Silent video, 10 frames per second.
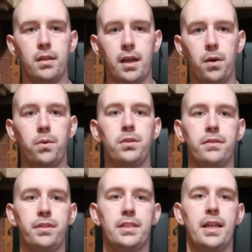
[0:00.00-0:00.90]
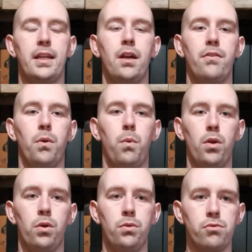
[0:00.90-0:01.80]
Now, if you take the
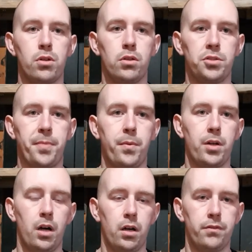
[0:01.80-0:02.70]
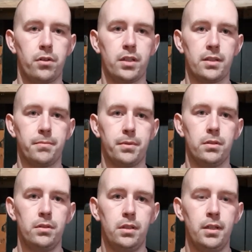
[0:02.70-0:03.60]
100 horsepower car for
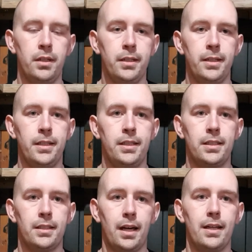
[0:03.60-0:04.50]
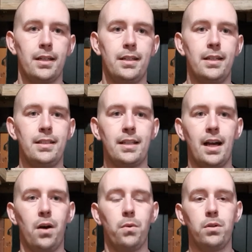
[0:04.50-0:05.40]
example, that is
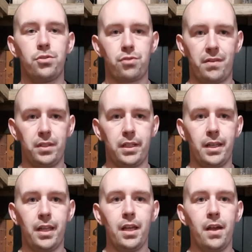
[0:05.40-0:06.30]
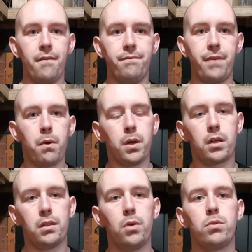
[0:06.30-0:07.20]
now traveling very
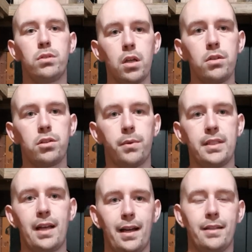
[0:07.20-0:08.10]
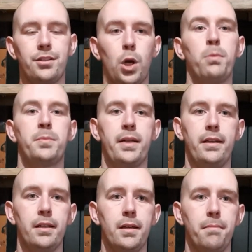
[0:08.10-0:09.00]
close to its highest top
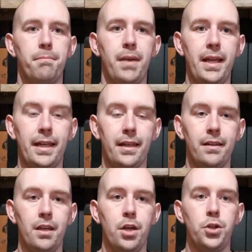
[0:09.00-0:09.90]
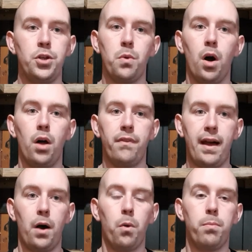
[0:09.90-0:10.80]
speed, meaning you are
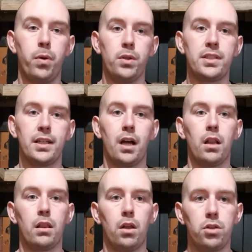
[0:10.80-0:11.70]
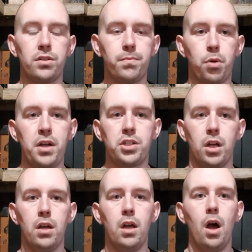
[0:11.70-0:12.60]
now putting a lot of
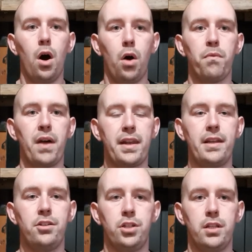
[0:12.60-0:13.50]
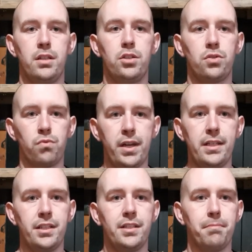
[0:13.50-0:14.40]
pressure on that engine to
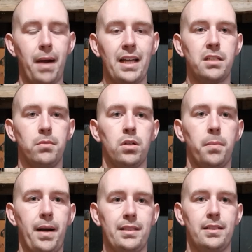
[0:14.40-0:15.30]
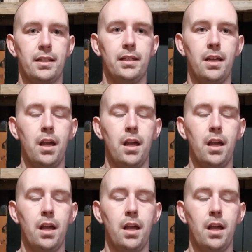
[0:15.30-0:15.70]
reach its maximum capacity.